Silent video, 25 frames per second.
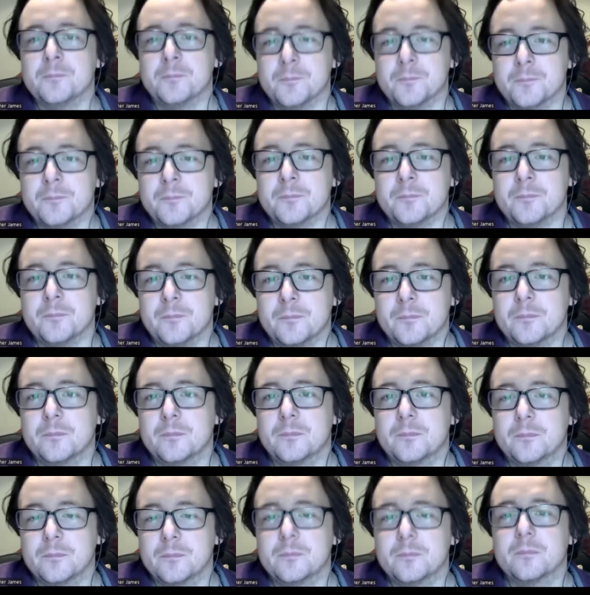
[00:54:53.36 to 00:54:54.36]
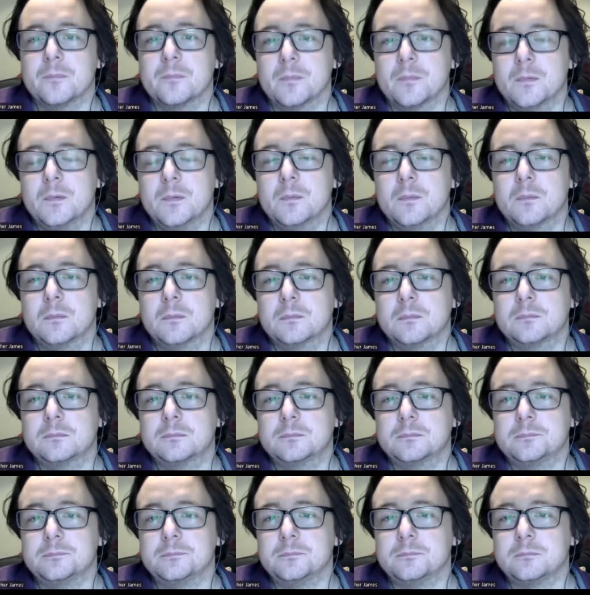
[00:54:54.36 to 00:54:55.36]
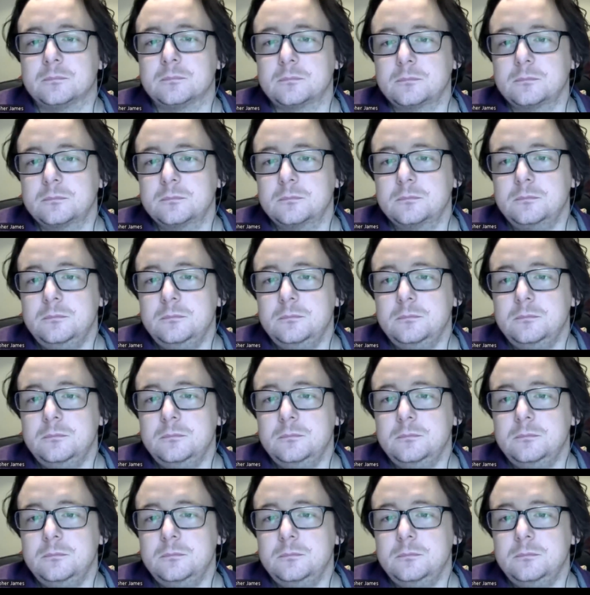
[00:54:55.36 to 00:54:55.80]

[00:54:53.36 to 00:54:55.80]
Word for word: definitely I mean, there's definitely a lot we can relate to in